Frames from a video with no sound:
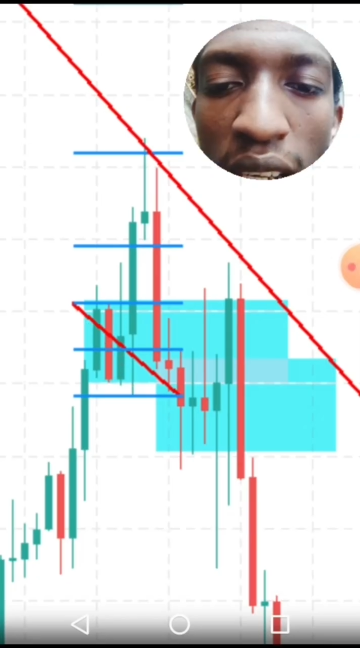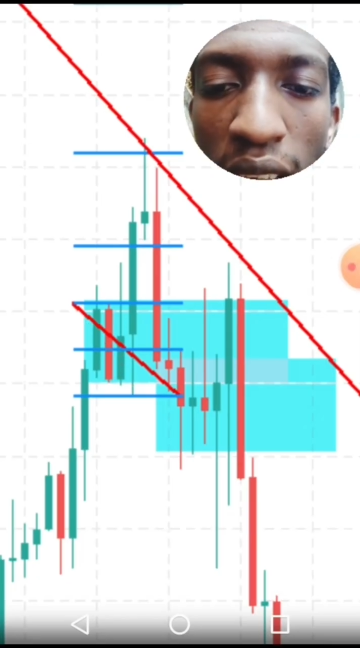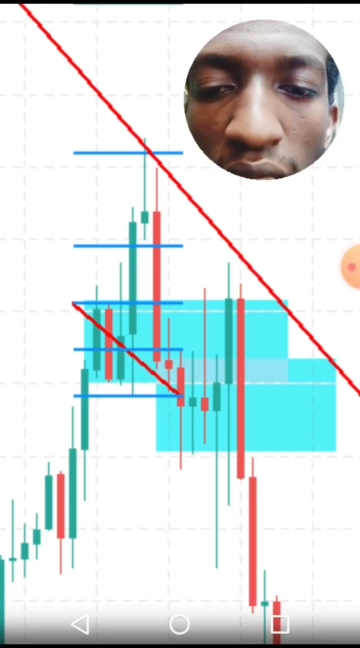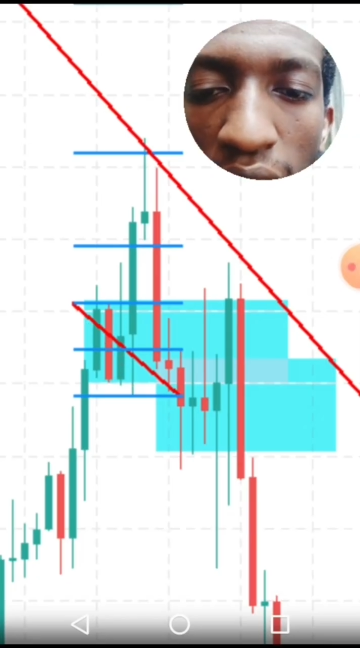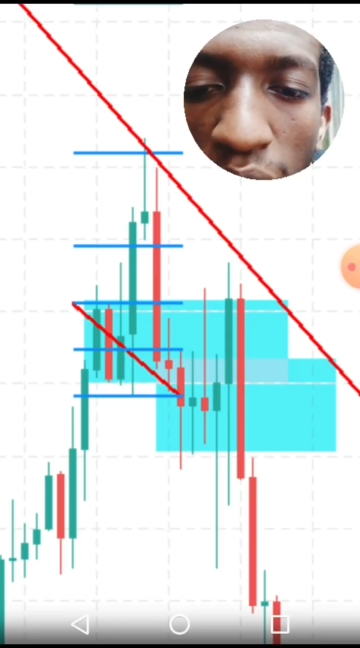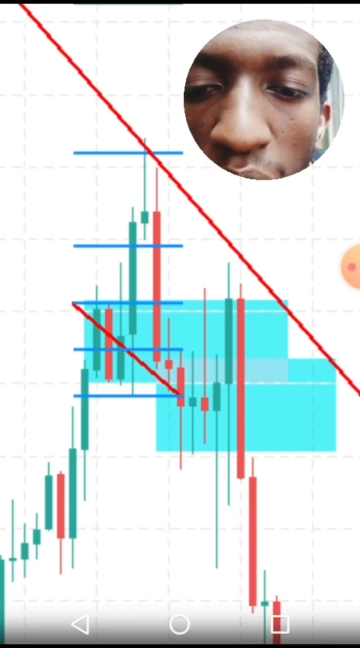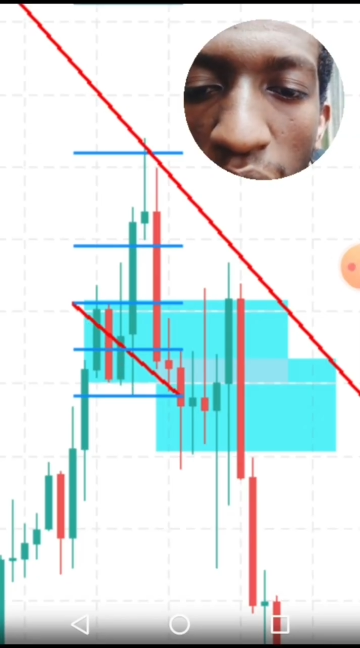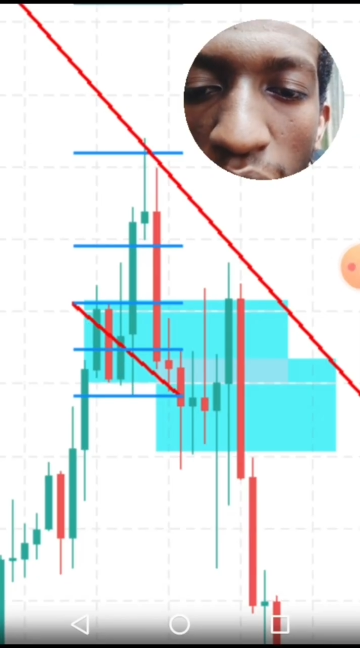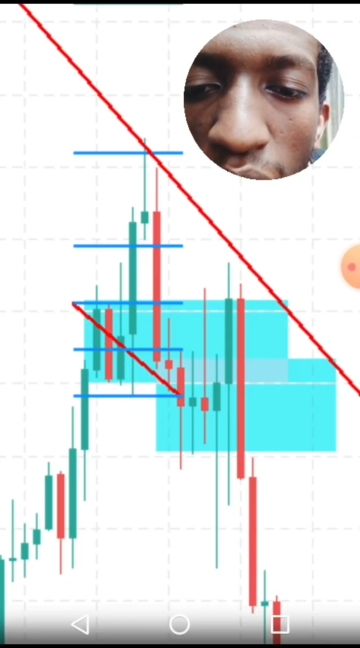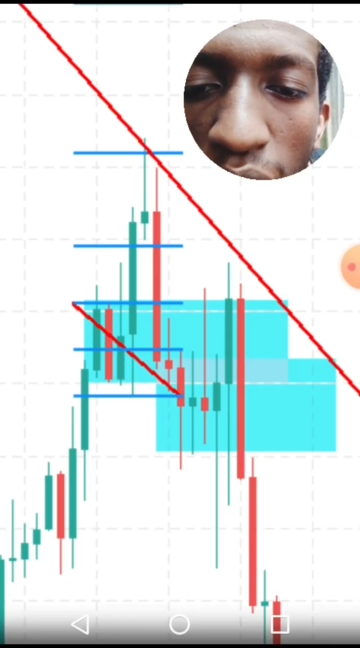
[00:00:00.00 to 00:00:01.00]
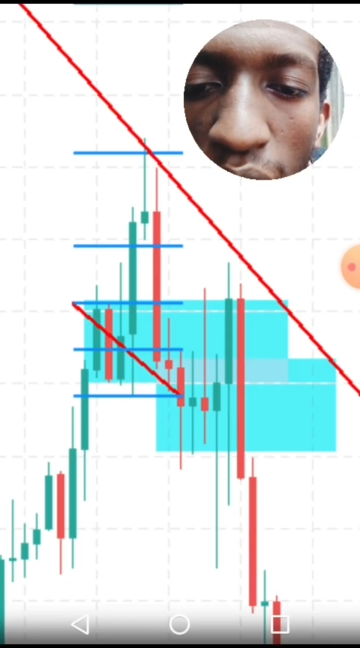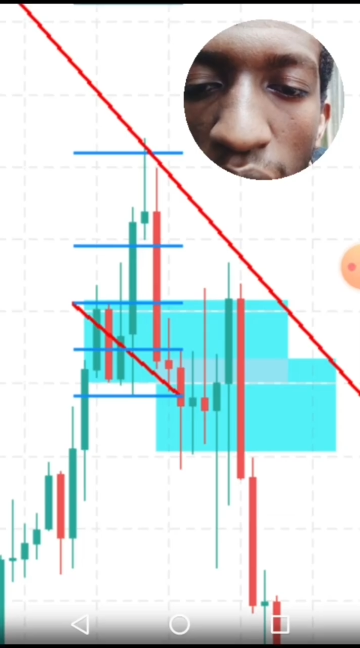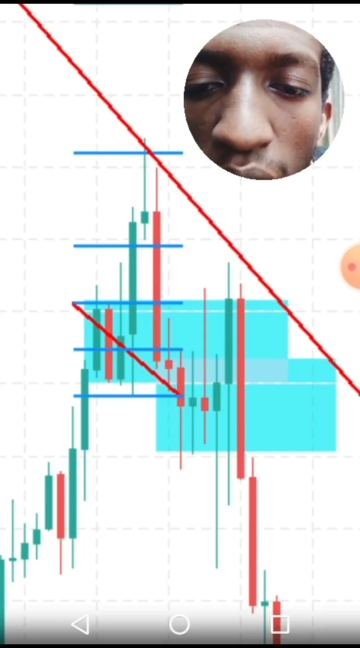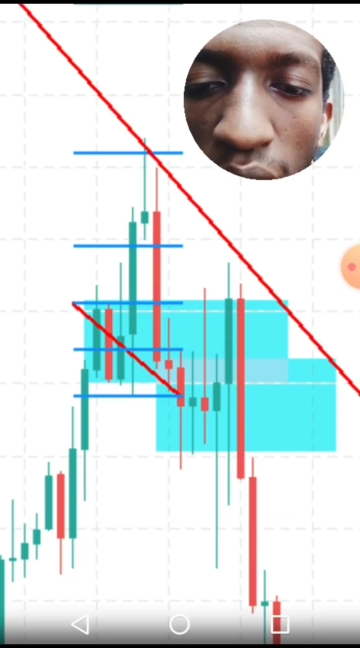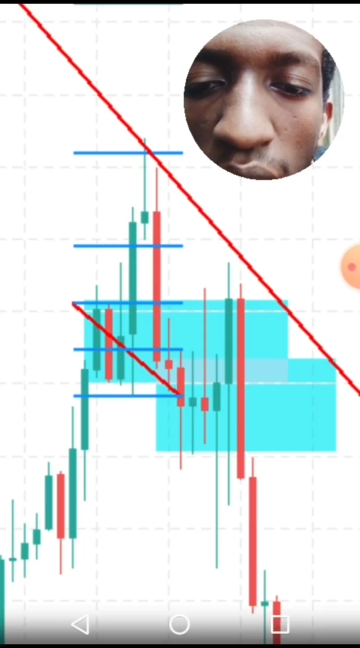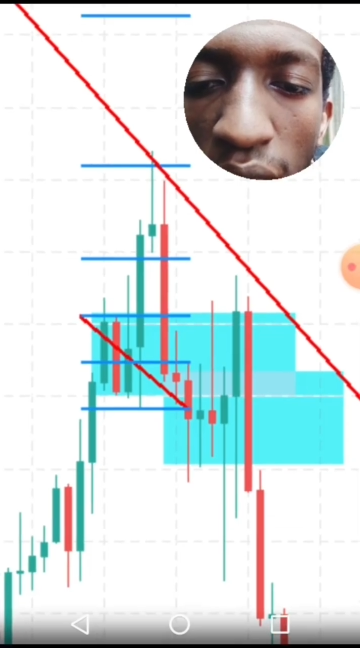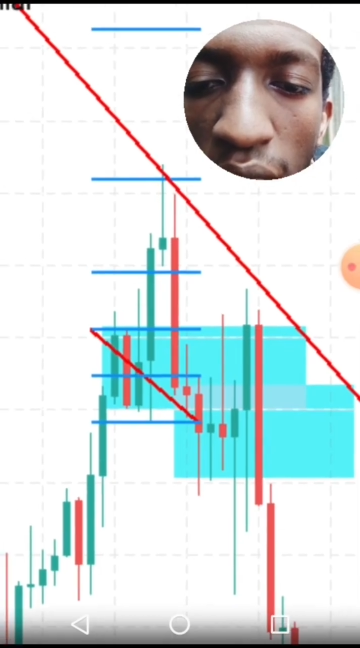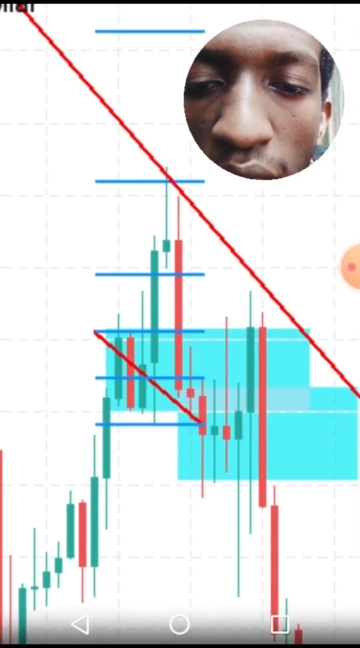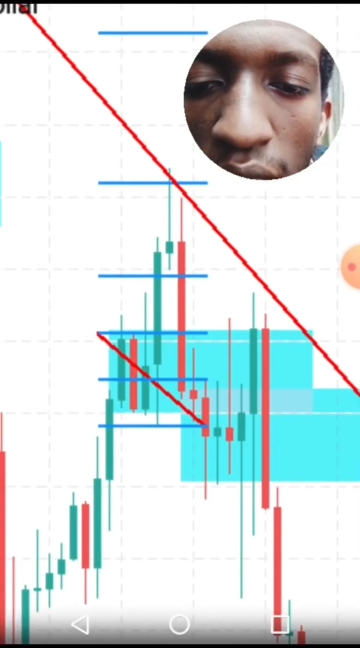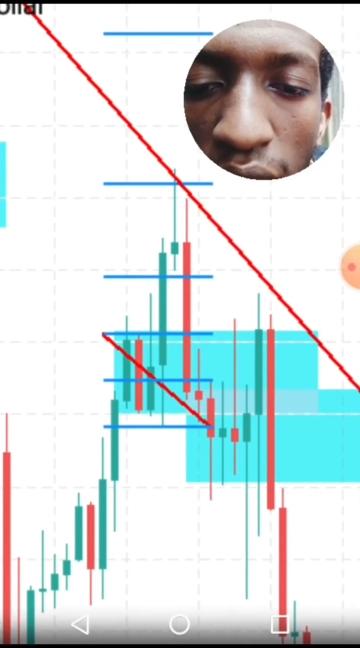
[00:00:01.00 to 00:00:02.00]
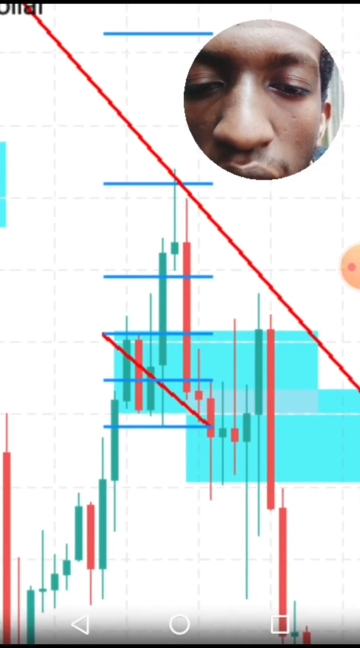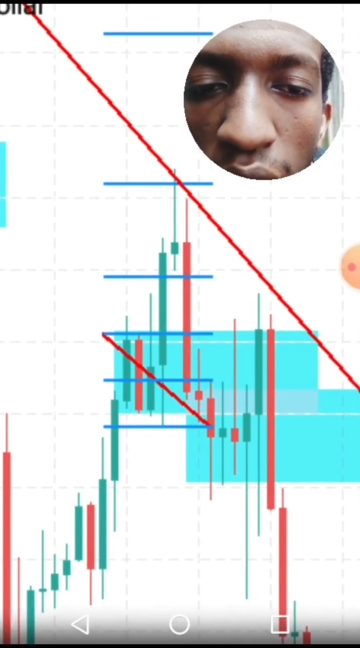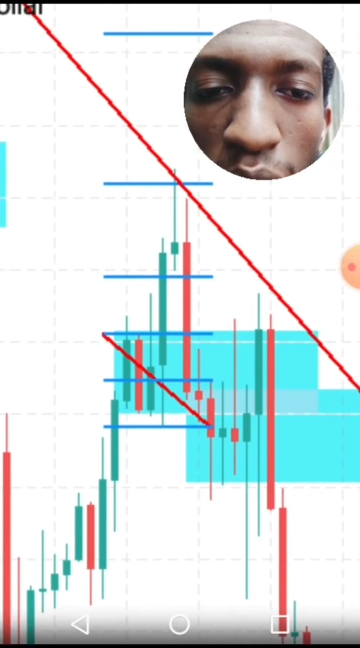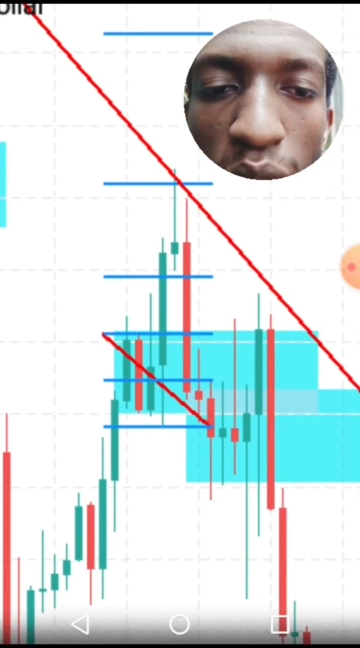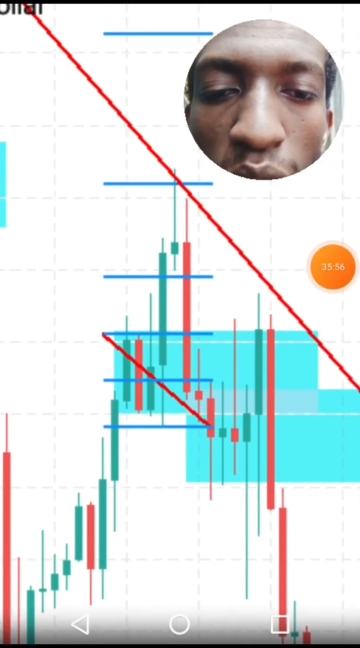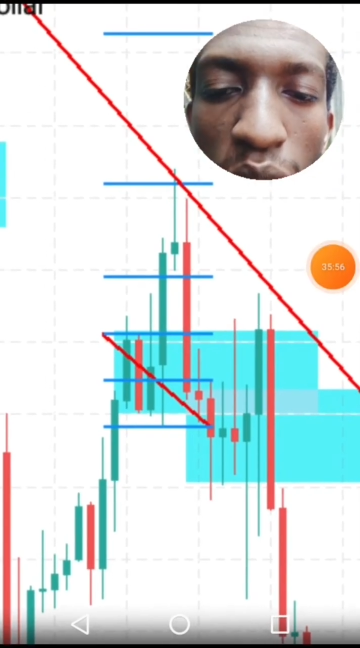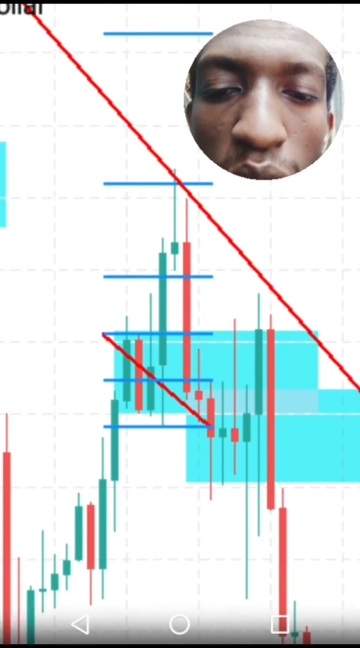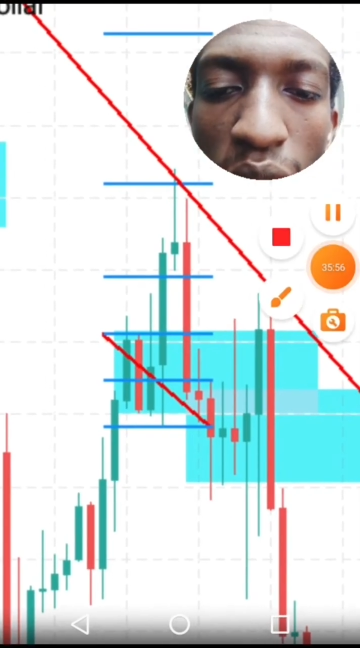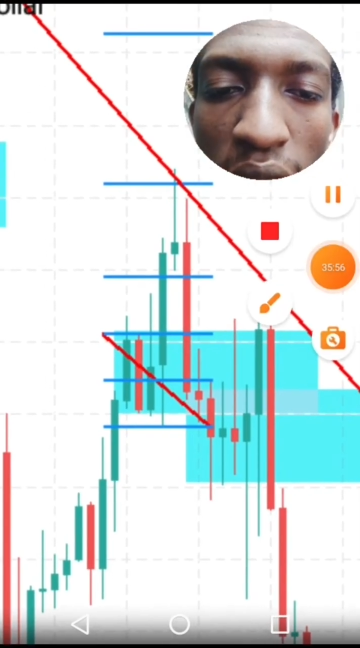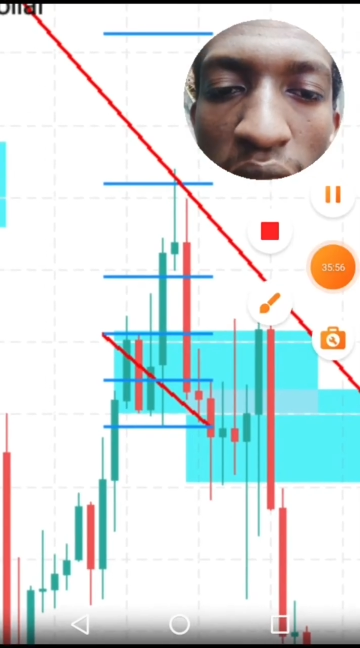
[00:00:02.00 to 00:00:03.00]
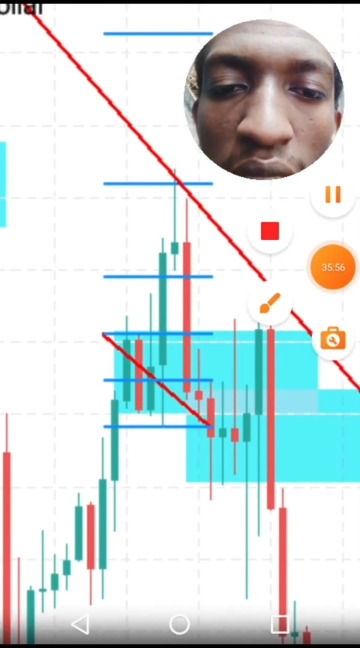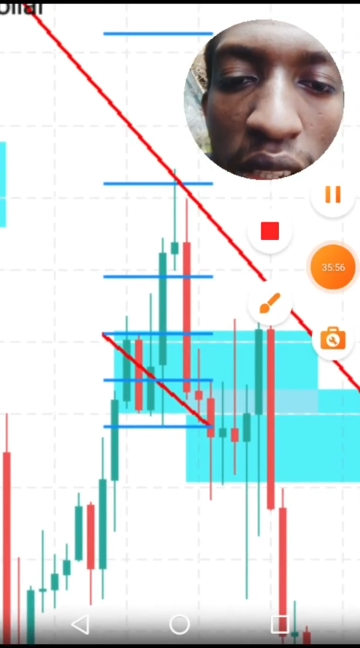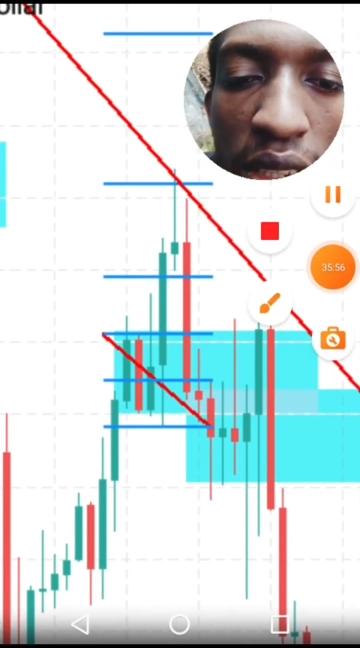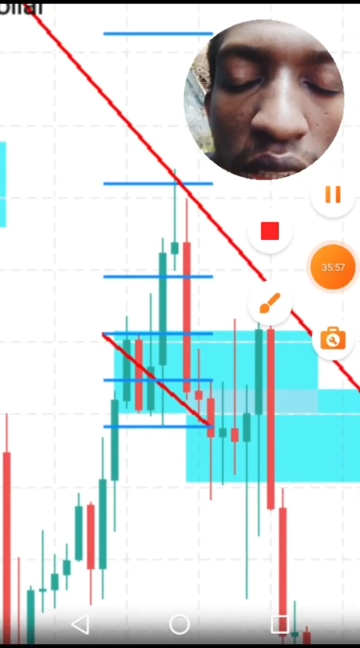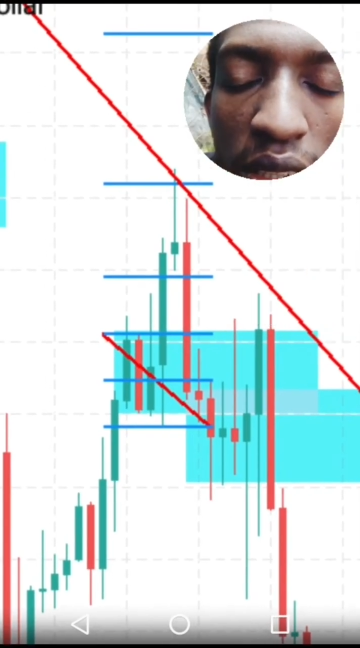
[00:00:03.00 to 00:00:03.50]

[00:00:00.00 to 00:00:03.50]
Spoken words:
It's because look, these two candles